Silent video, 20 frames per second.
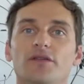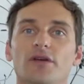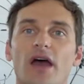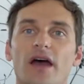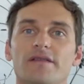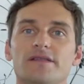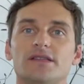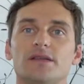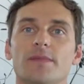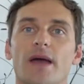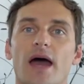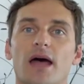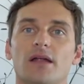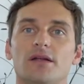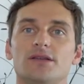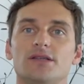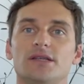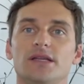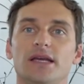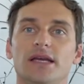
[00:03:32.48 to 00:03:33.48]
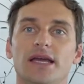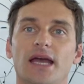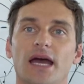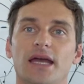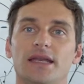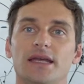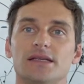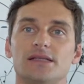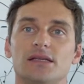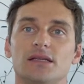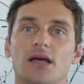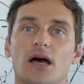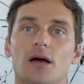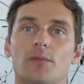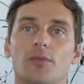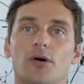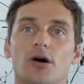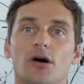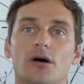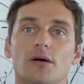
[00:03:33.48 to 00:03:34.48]
If you have some halogen incandescent
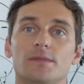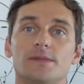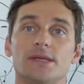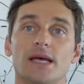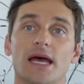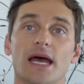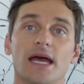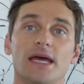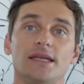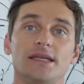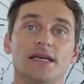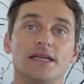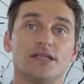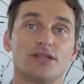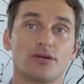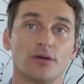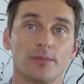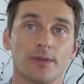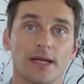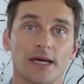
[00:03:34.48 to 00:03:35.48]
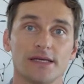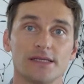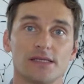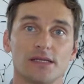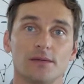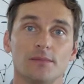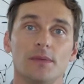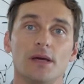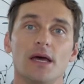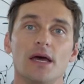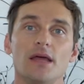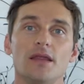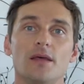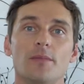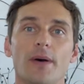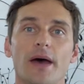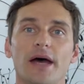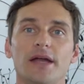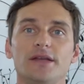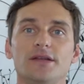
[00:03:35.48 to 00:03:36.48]
light bulbs and need to replace them,
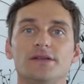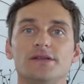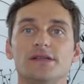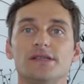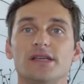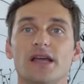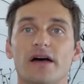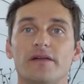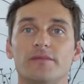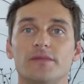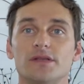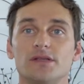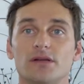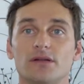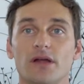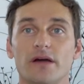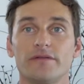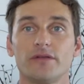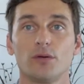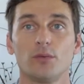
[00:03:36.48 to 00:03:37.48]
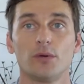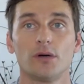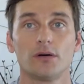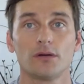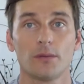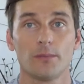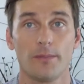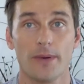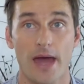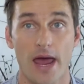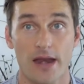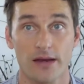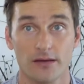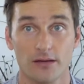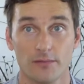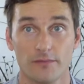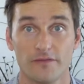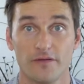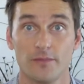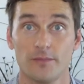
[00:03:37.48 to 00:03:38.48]
the bad news is governments all over the world are
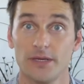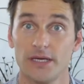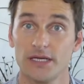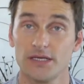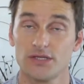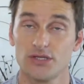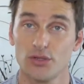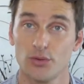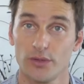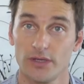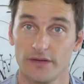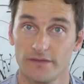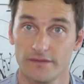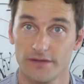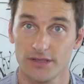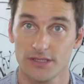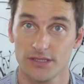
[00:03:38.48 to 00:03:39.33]
banning them for being too